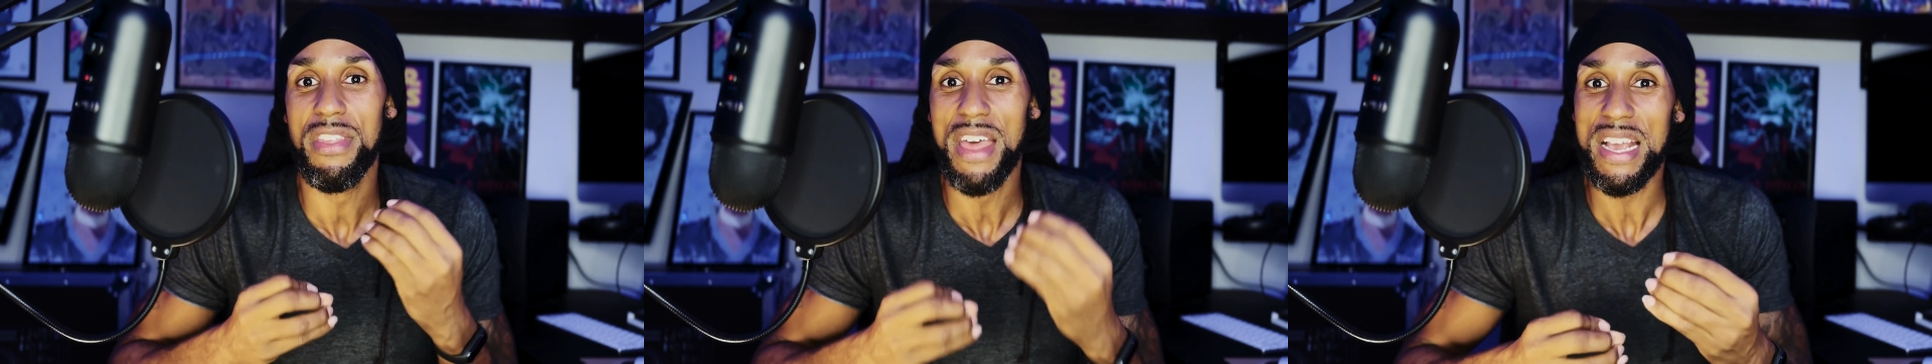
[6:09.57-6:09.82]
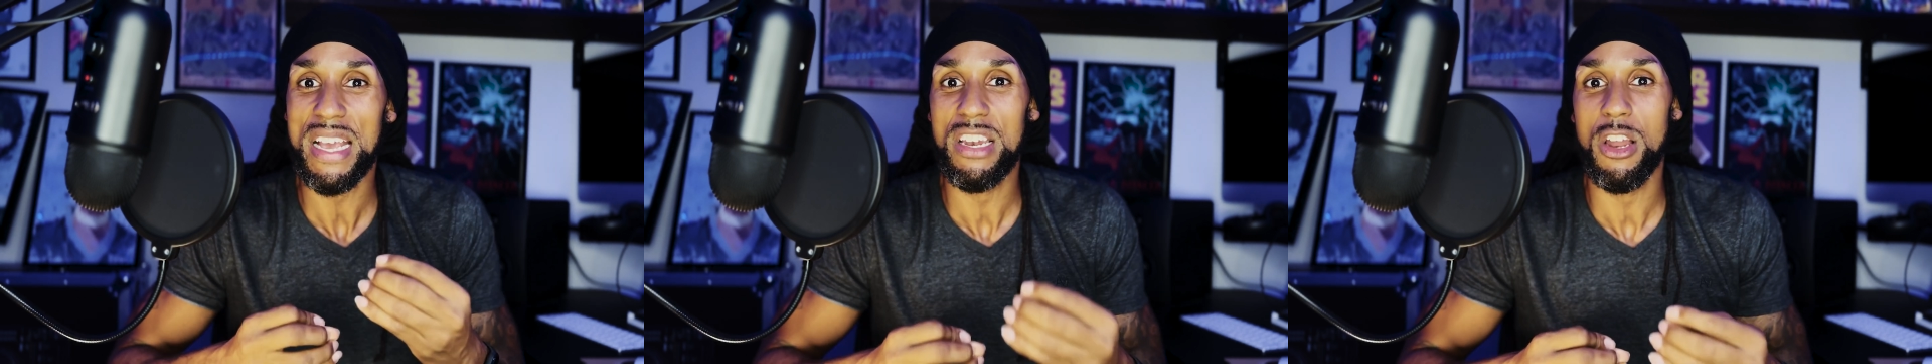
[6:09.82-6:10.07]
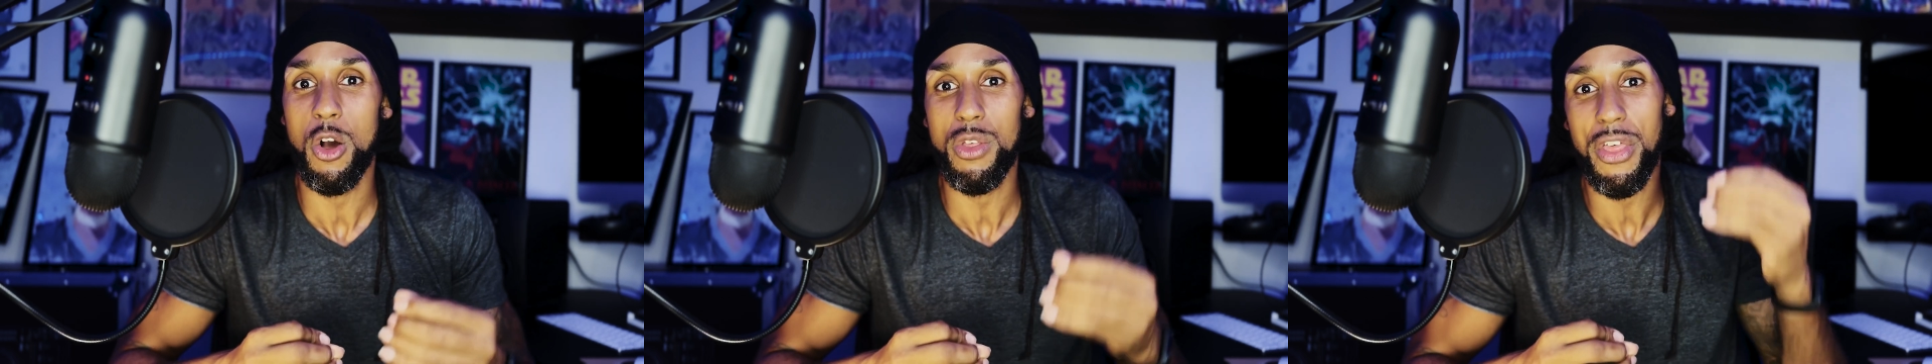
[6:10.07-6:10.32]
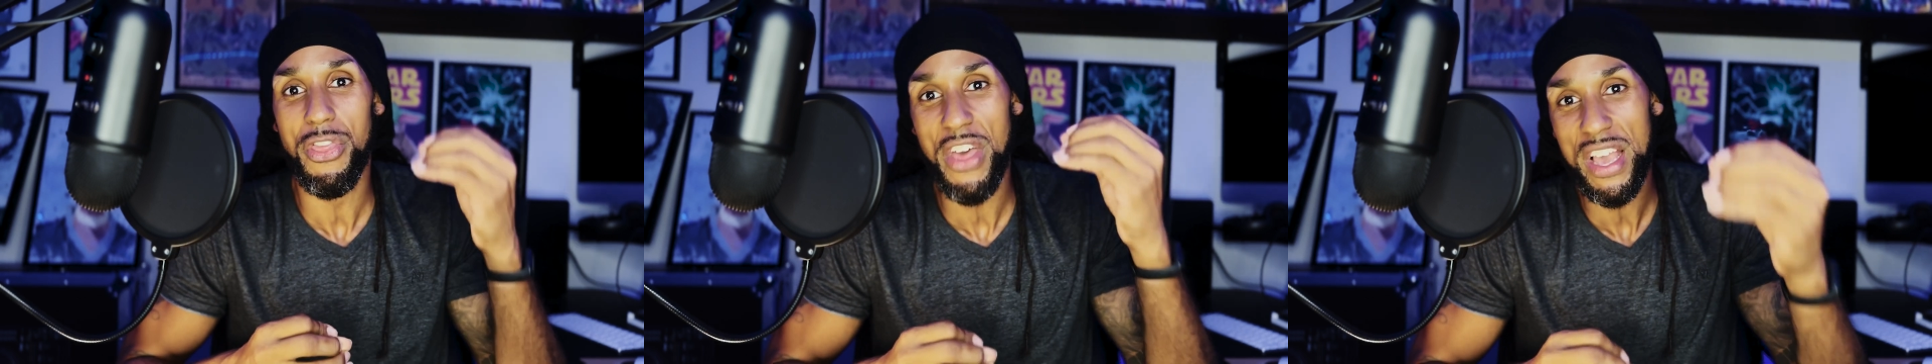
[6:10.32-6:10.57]
they can know
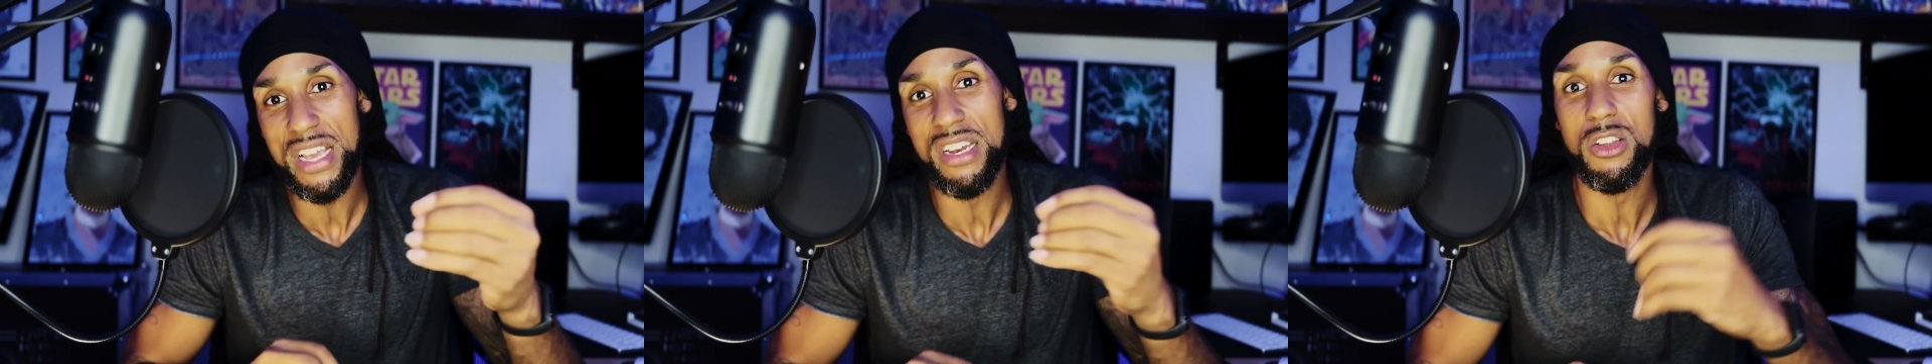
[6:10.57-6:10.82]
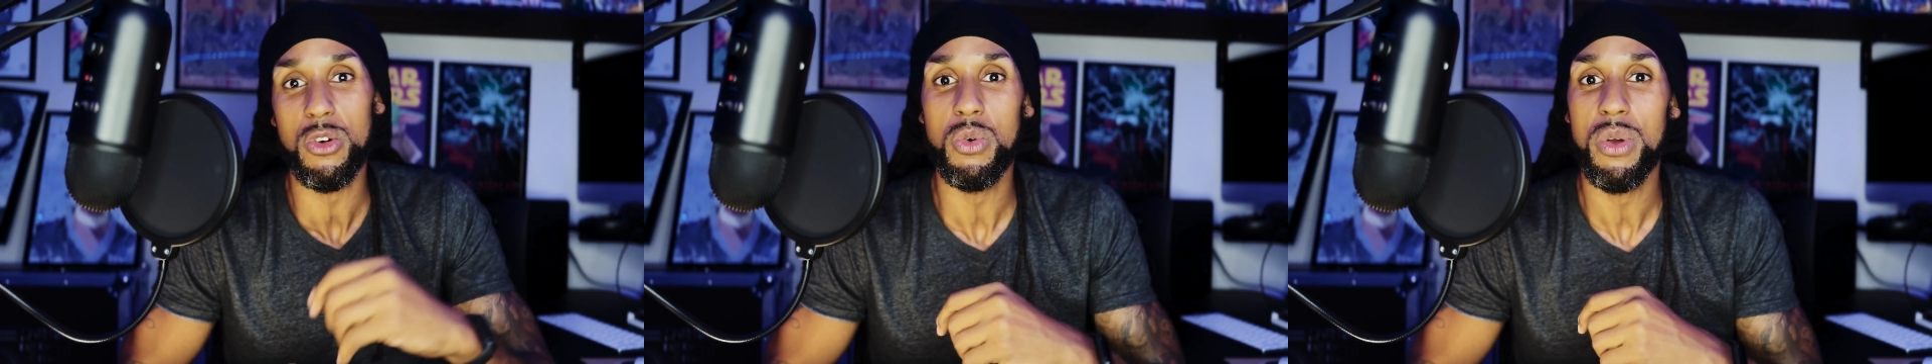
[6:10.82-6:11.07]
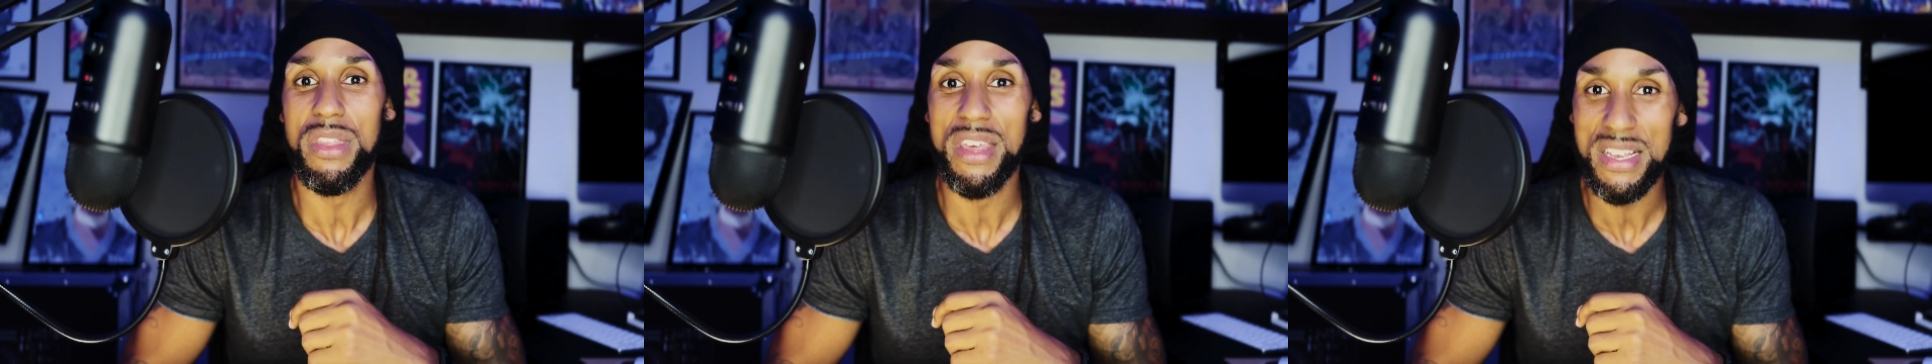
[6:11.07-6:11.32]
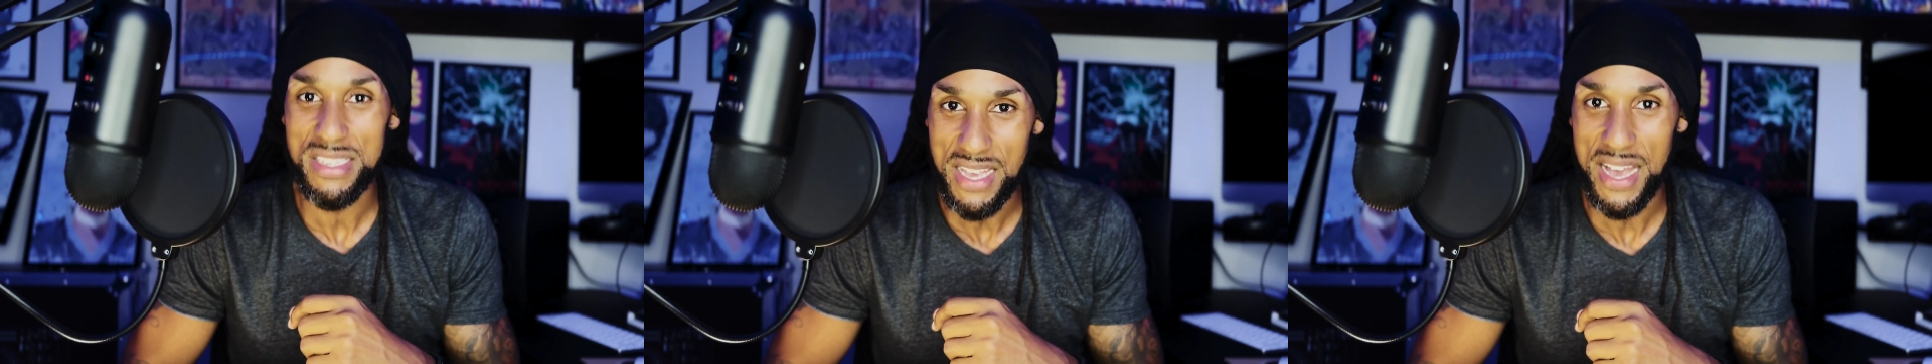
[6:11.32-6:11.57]
that they can do the
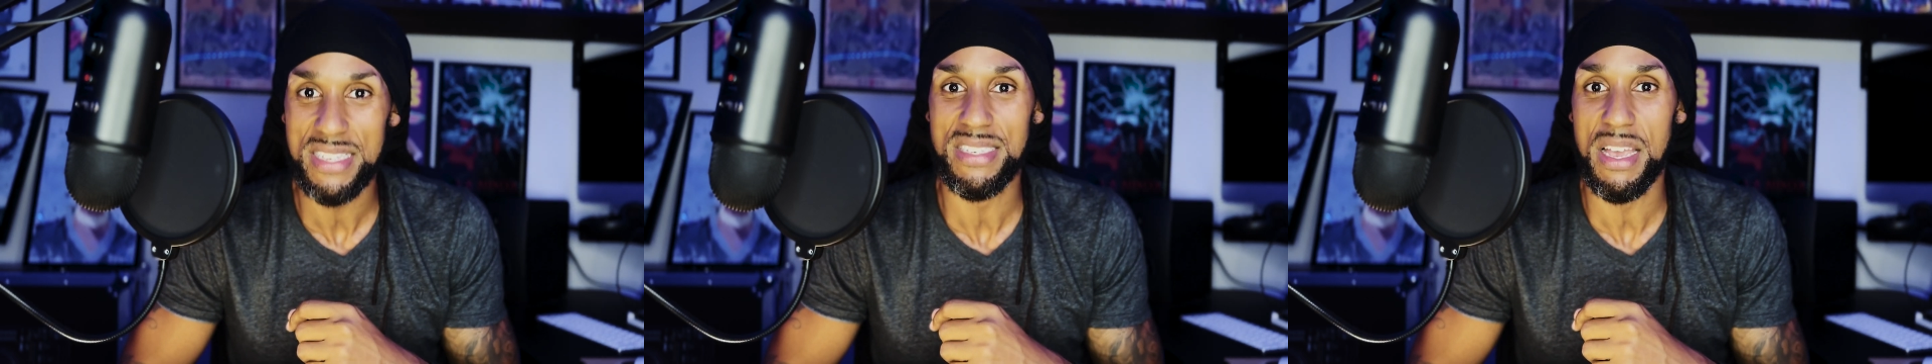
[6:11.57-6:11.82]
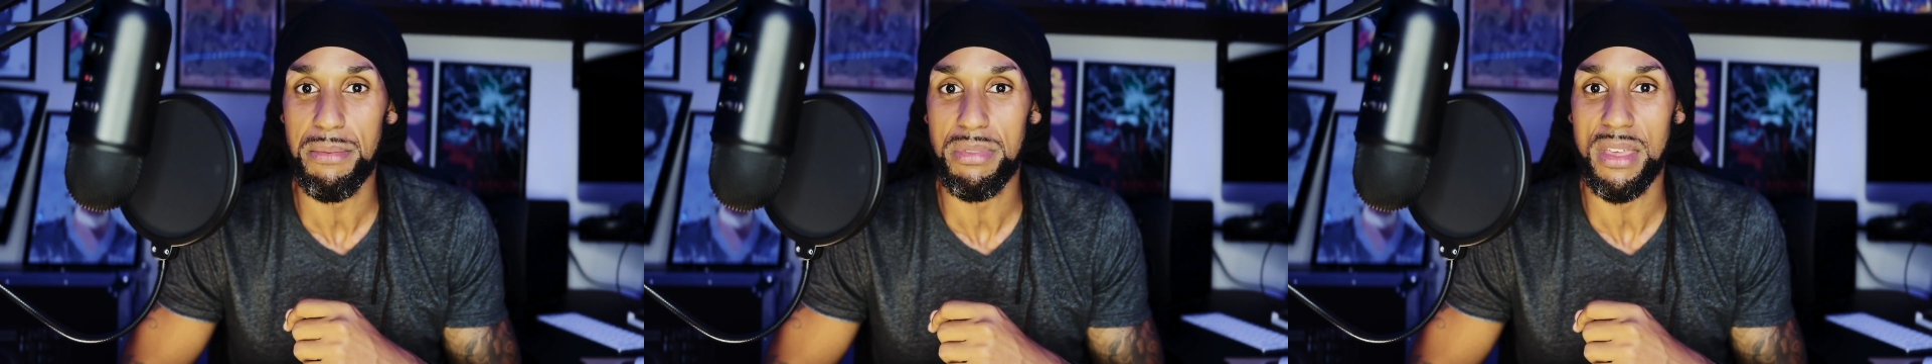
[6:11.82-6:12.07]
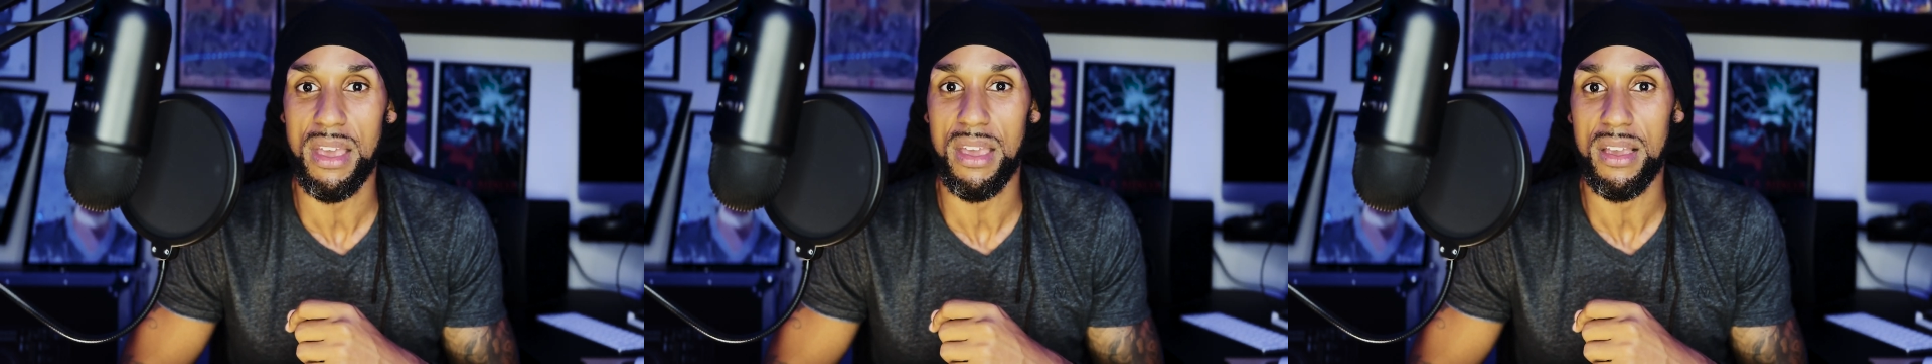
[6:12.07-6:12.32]
exact same thing.